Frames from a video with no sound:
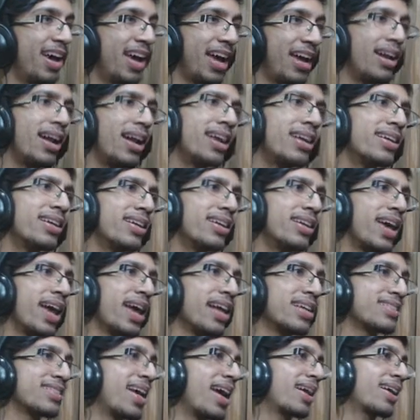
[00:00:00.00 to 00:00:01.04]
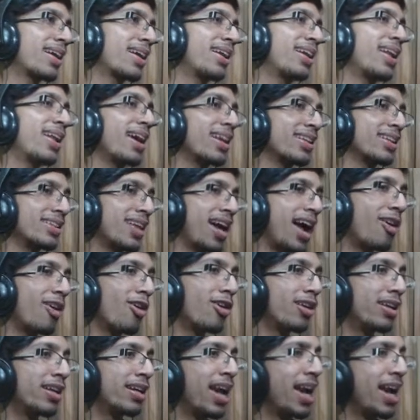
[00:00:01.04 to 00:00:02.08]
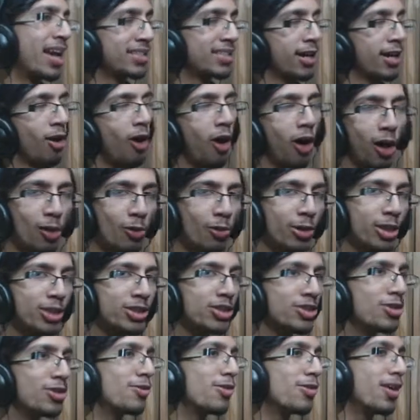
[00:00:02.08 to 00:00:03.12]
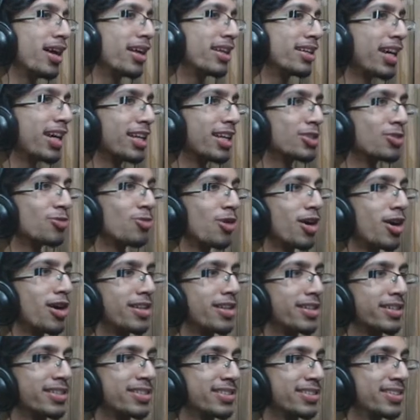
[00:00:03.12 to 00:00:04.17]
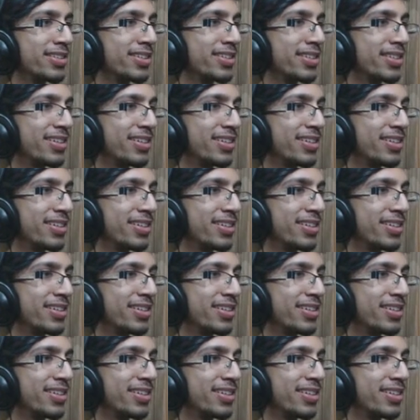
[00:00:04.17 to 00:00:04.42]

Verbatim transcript: And I did exactly like that only, as I always do, and guess what?